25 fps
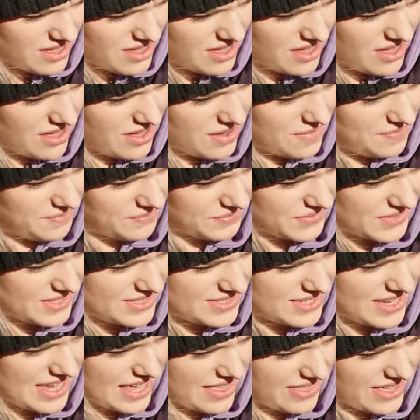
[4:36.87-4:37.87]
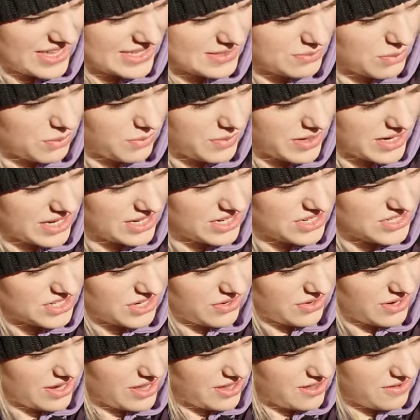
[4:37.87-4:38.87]
So yeah, that's what we're going to
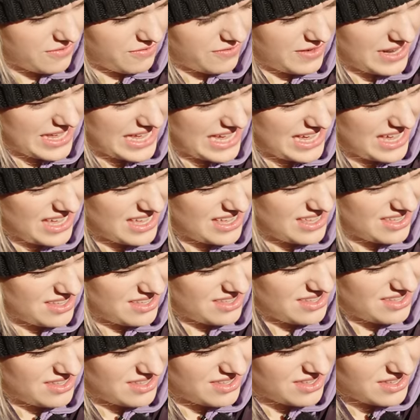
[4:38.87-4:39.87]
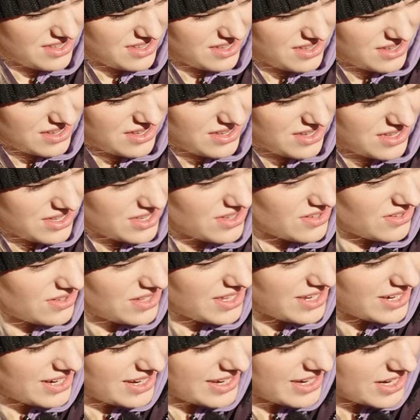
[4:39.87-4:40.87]
do. And hopefully, you'll
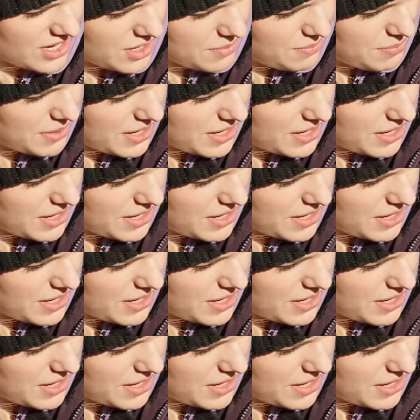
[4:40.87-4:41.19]
look like an Oompa